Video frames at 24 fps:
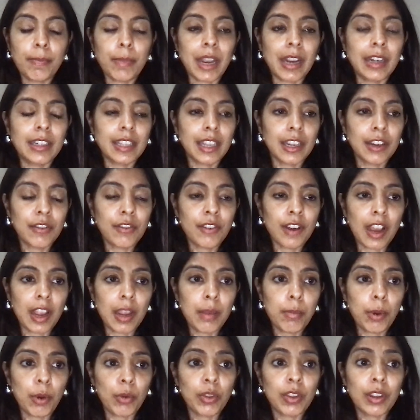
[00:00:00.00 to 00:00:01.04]
identify
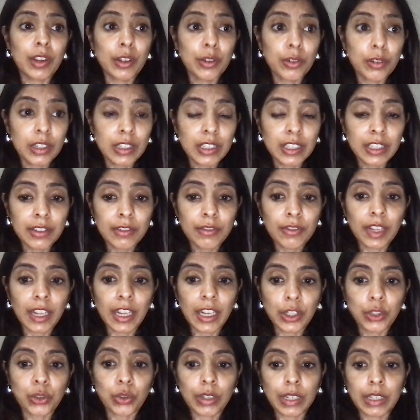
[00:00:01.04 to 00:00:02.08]
both iterative
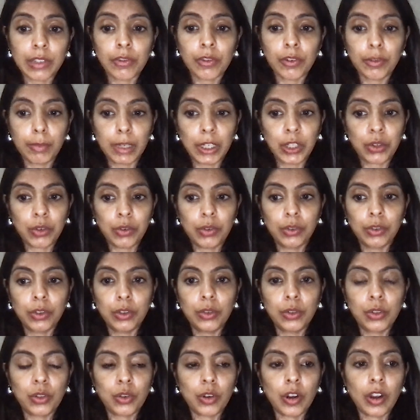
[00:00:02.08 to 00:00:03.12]
and transformational
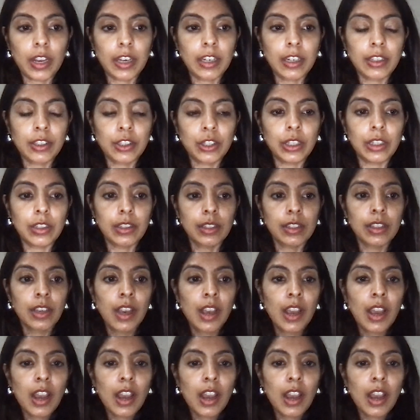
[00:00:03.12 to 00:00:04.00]
new strategies